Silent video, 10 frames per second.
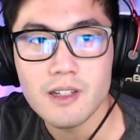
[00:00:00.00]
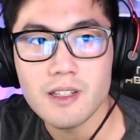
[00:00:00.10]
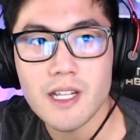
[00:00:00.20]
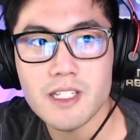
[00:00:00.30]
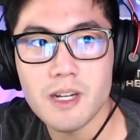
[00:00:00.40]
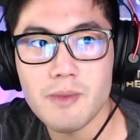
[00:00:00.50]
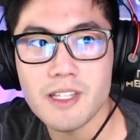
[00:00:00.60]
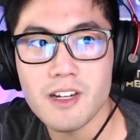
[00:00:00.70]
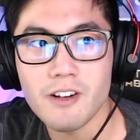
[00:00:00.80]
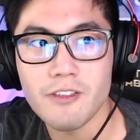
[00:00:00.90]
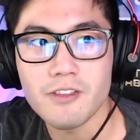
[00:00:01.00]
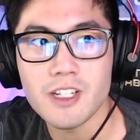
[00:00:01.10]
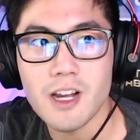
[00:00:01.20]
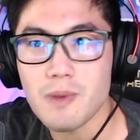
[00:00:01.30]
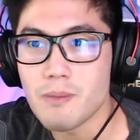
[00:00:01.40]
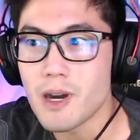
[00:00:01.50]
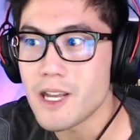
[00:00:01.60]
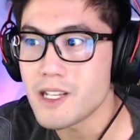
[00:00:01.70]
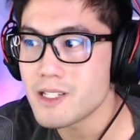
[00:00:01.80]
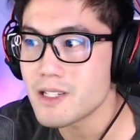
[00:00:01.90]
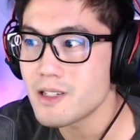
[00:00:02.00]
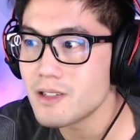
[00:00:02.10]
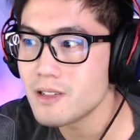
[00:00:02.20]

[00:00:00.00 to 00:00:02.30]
that's going to be tough to not be biased.